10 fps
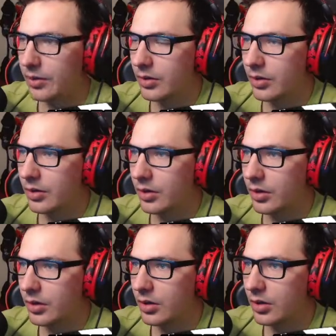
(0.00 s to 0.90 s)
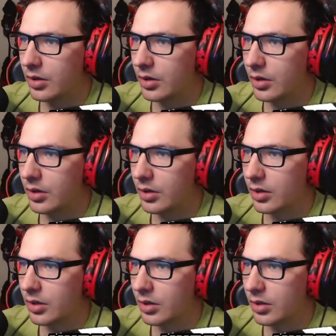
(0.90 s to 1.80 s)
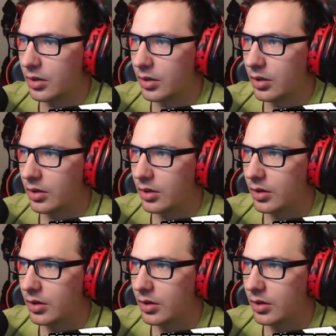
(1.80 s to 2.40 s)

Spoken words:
[no speech]